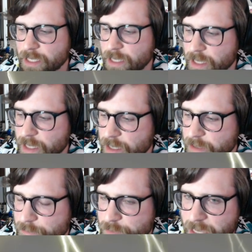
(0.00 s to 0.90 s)

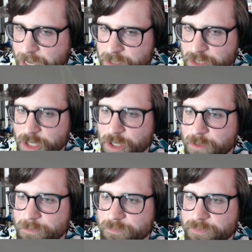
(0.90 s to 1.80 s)
But yeah, so
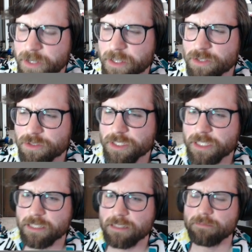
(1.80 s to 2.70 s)
very
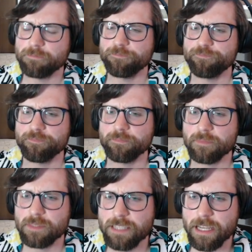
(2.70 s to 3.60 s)
interesting
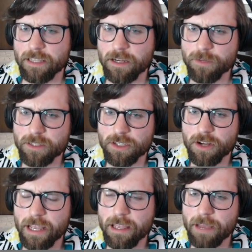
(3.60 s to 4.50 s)
tech there. But so
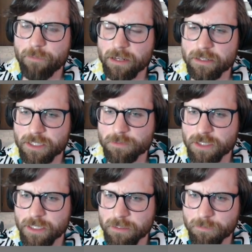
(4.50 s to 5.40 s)
I made an assumption
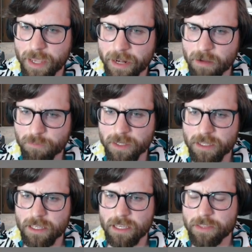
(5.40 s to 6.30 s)
that didn't pan out, but
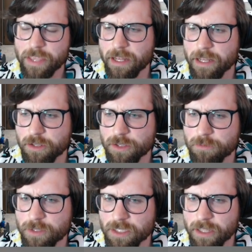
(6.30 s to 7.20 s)
in the end, I knew that
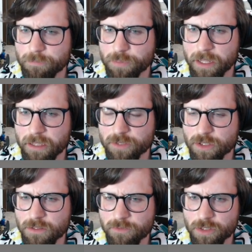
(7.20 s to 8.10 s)
we still had plenty of
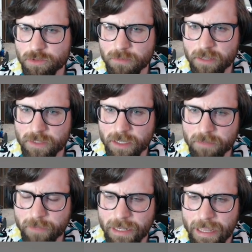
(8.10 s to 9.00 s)
turns of Trick Room left to kind of
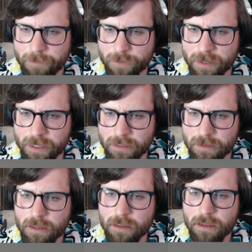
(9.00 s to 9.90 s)
make it happen, and I could
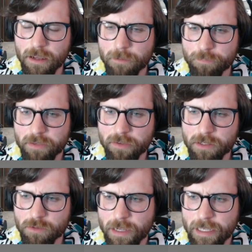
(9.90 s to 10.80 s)
pivot in
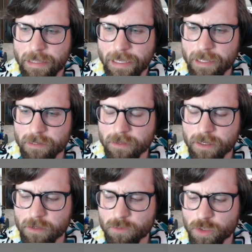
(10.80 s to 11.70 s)
a way
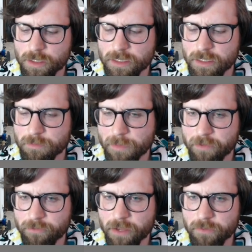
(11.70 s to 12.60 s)
that worked in my
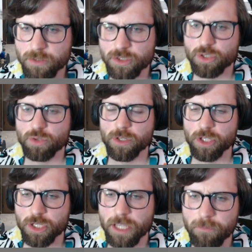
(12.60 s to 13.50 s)
favor. So really
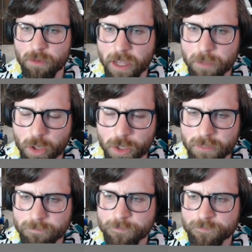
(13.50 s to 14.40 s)
good game to my opponent.
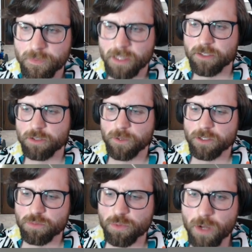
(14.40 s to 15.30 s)
They still played
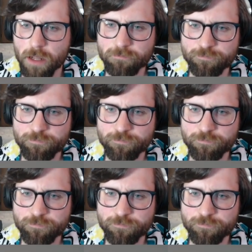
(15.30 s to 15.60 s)
super well.